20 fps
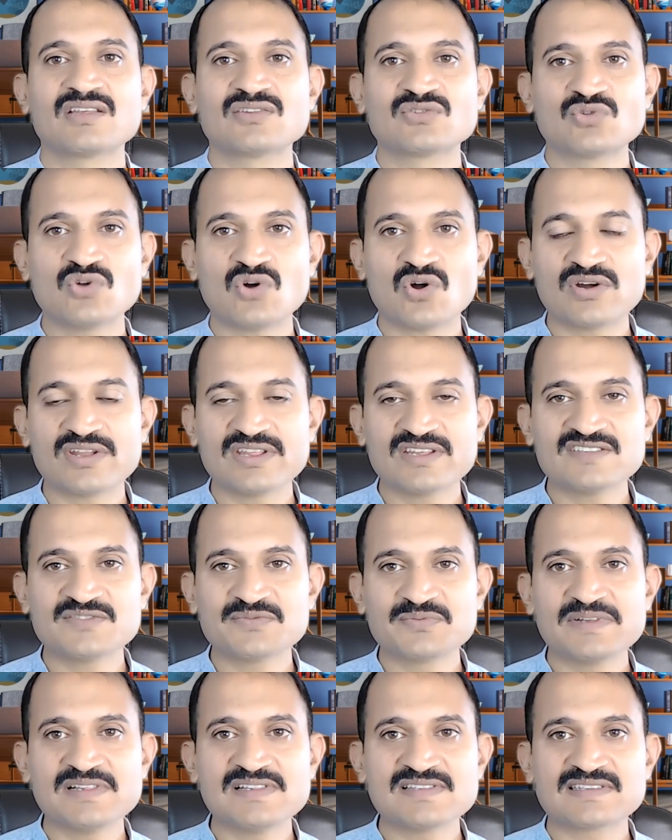So the audience
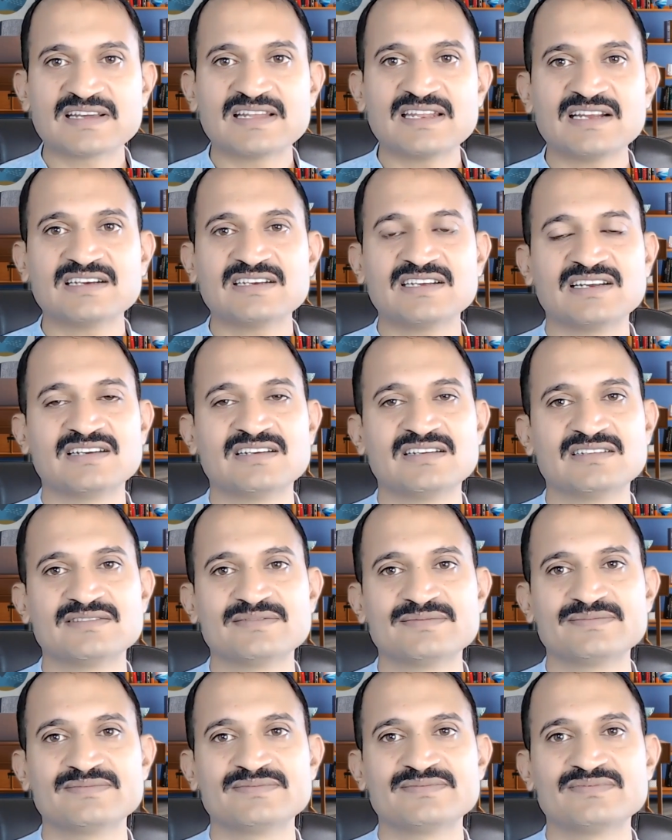feels connected.
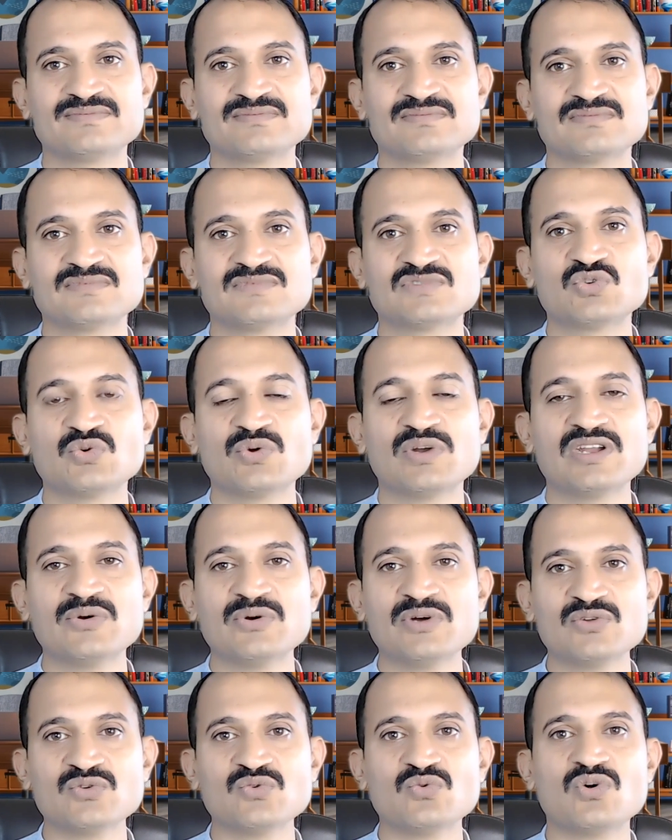So
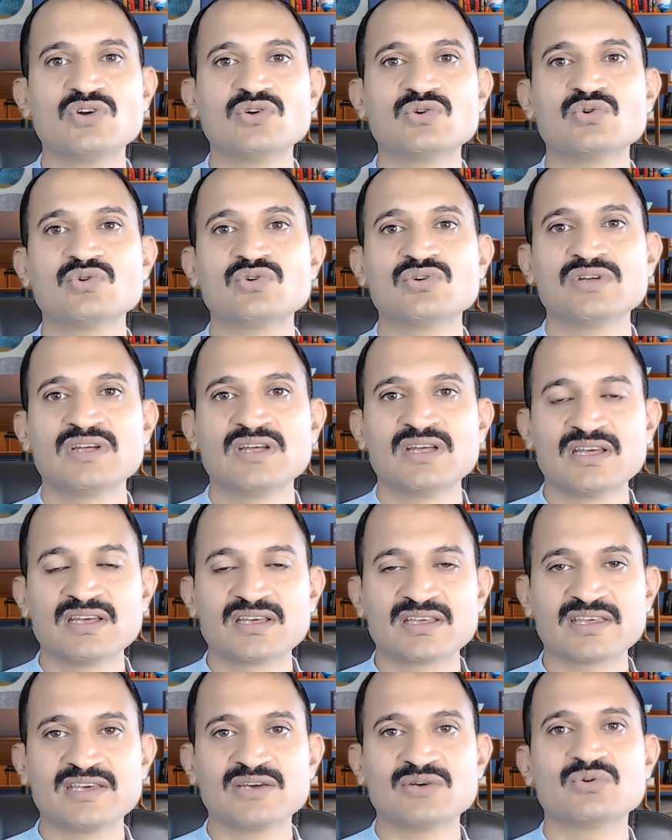whenever you want to
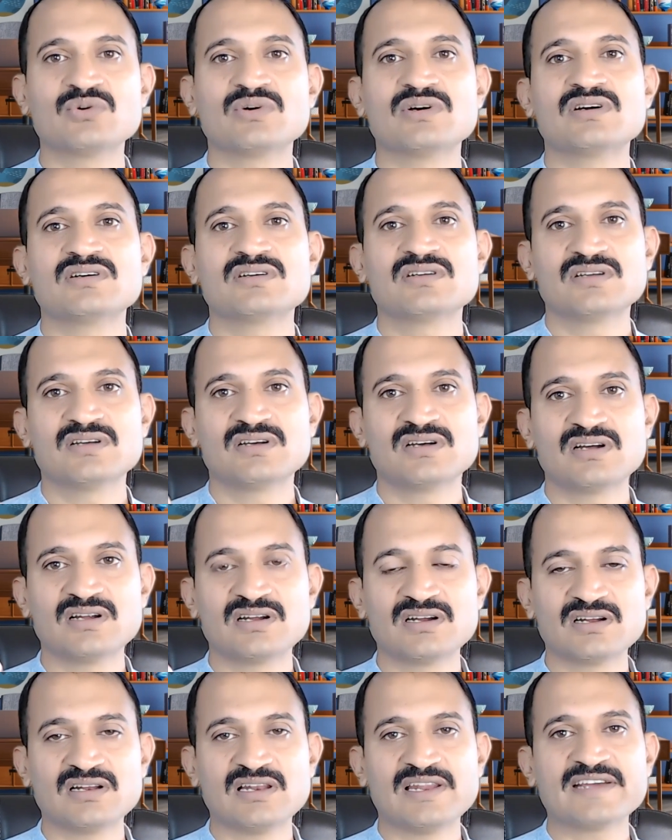give
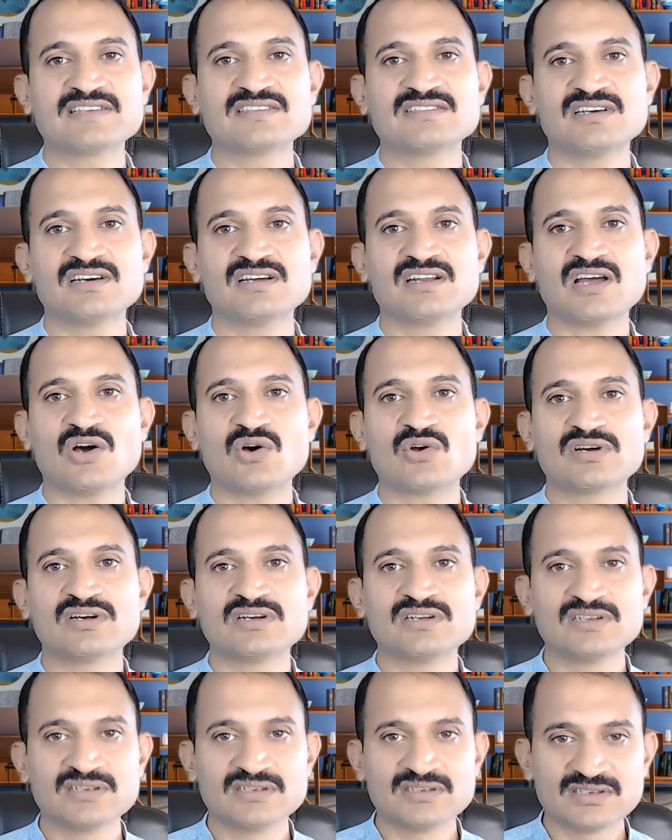a lecture or
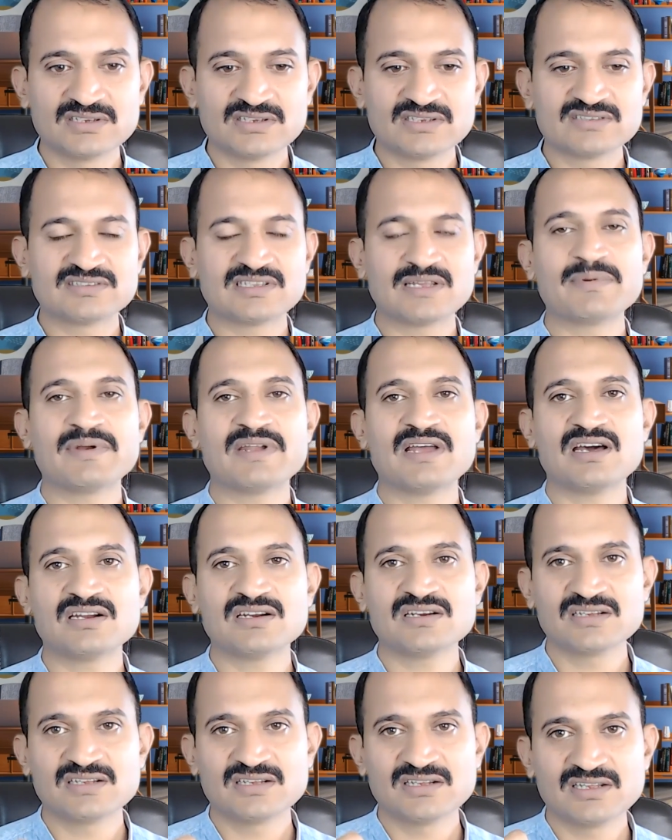a
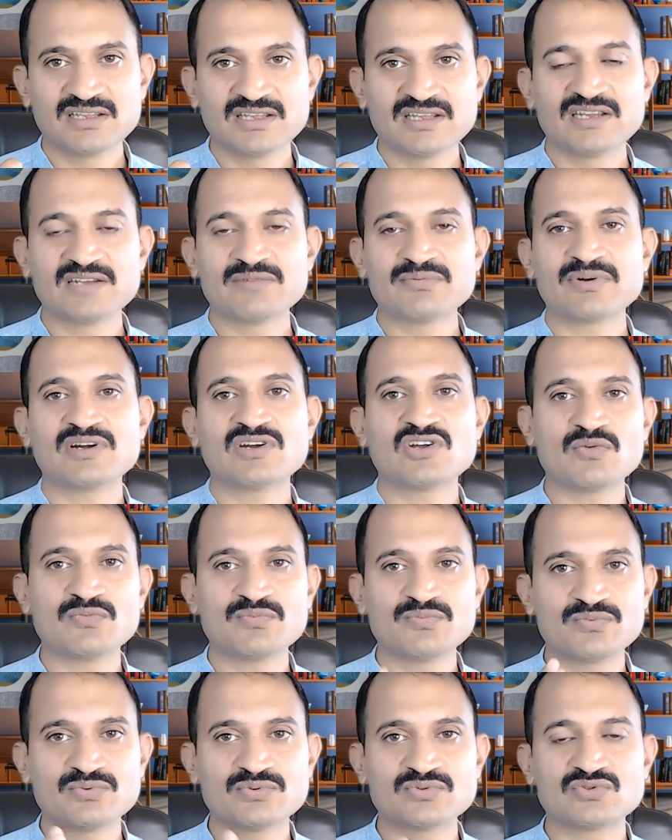seminar in front
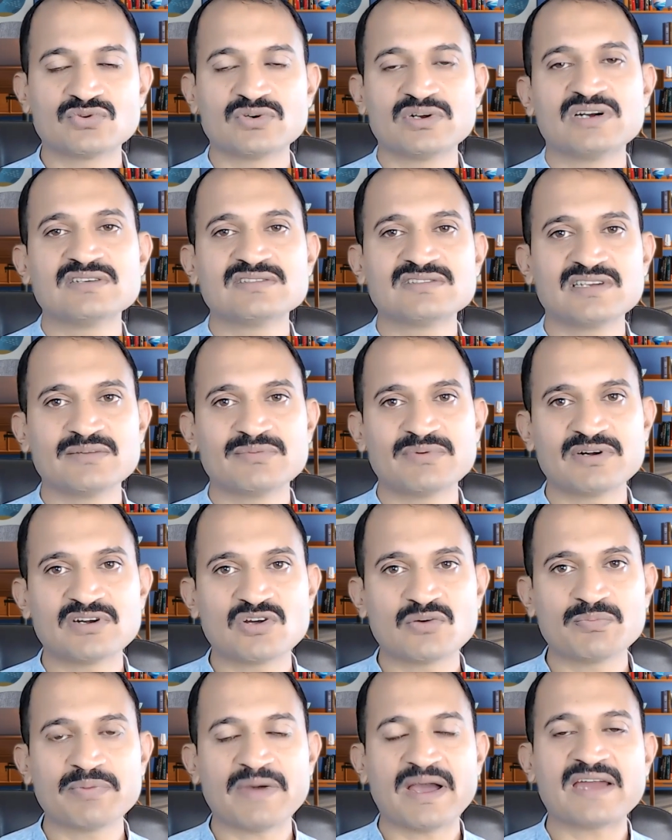of students, in front
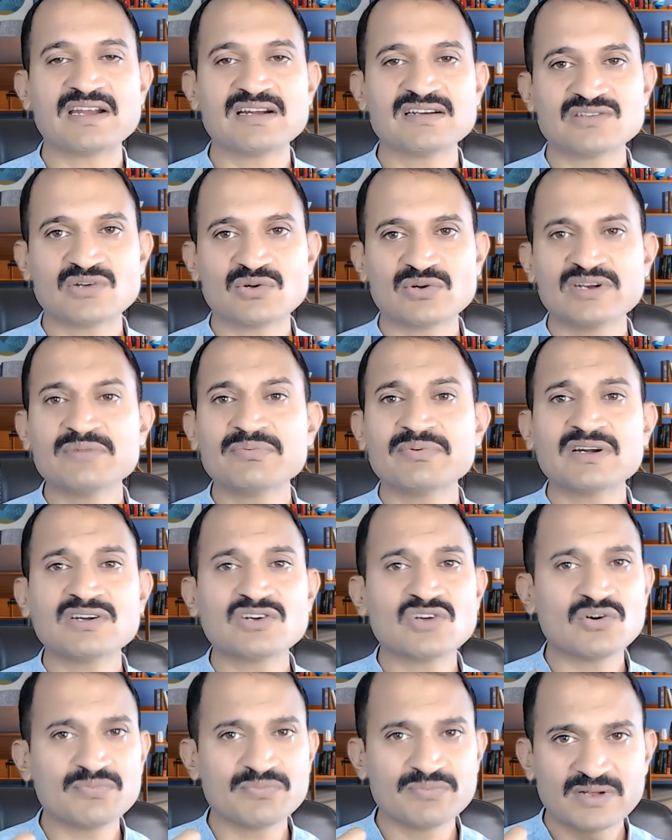of parents, or in
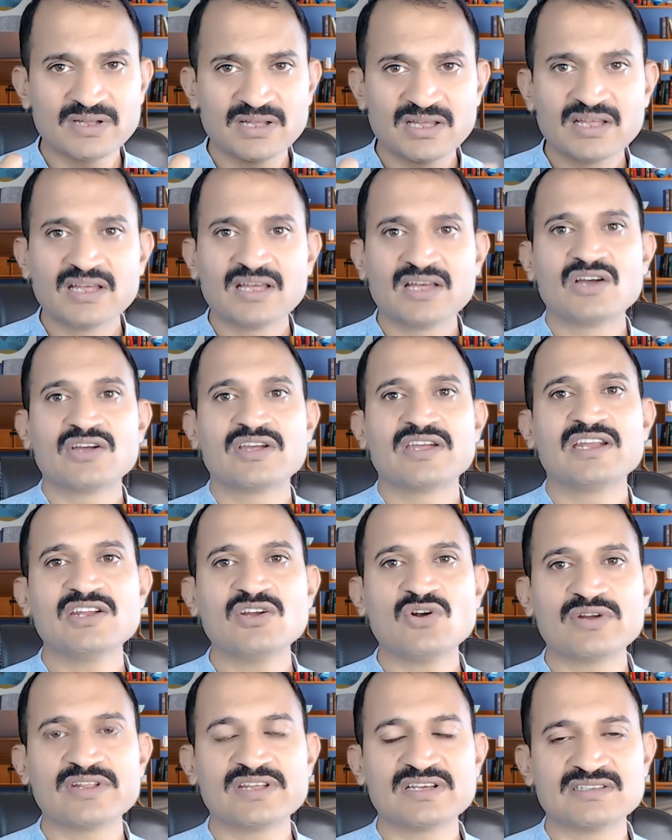front of any
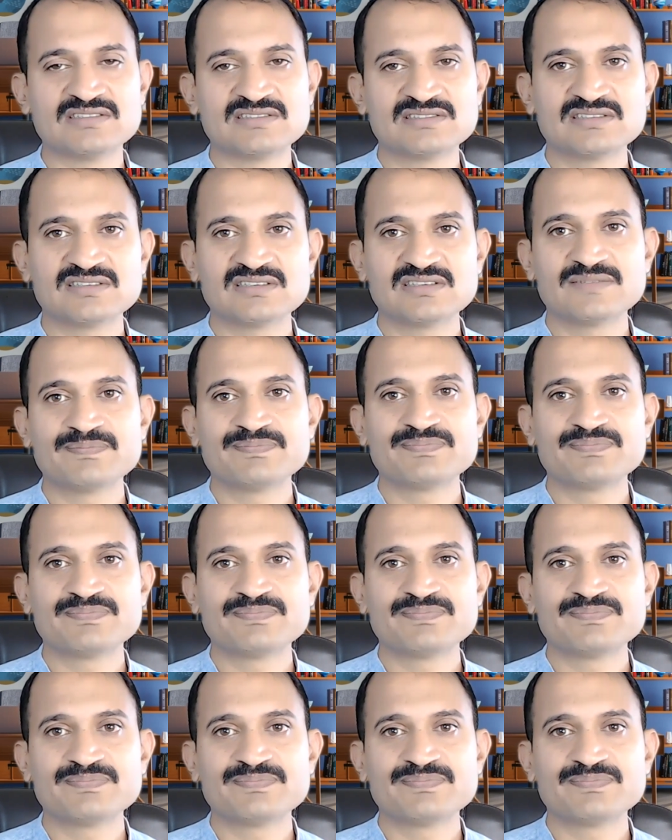audience,